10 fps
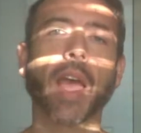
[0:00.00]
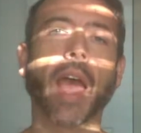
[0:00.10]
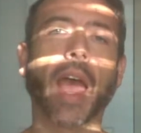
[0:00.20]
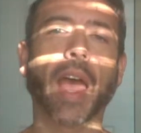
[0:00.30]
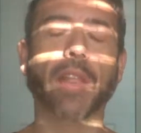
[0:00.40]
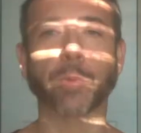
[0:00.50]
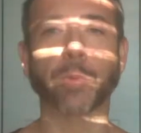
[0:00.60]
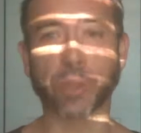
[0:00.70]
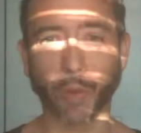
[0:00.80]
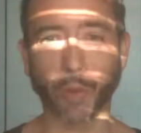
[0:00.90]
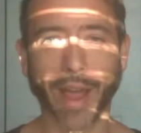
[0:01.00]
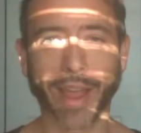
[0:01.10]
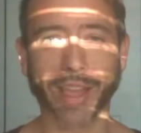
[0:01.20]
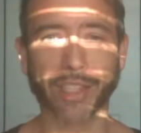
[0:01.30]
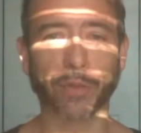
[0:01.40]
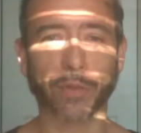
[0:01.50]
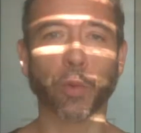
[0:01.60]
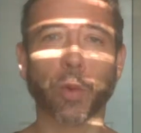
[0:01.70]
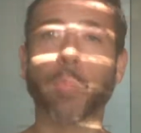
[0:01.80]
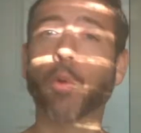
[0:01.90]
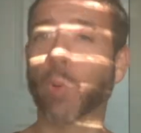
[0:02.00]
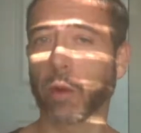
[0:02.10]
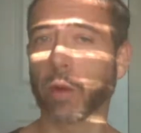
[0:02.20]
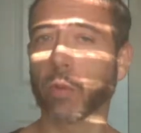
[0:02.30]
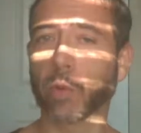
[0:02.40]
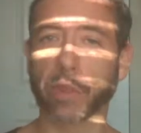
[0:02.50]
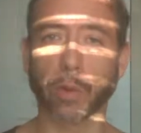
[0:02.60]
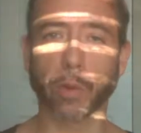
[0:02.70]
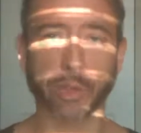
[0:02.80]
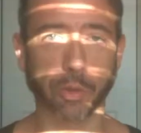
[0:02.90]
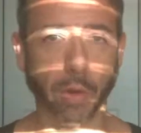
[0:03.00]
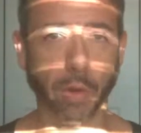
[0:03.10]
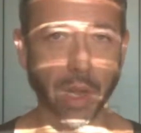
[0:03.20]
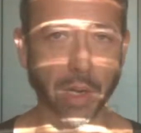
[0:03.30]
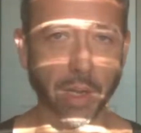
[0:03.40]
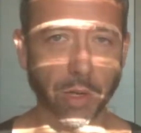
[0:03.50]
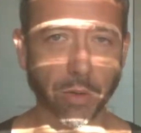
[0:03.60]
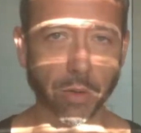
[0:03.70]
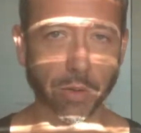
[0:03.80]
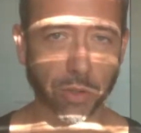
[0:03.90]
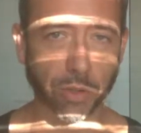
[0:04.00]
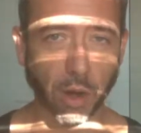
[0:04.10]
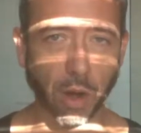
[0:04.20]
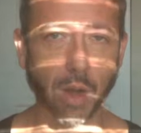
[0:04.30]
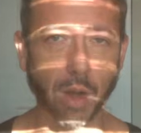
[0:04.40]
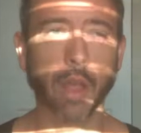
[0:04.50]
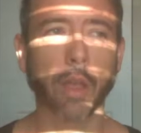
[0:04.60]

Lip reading: And the reason why is if you were born with a retrograde in your chart,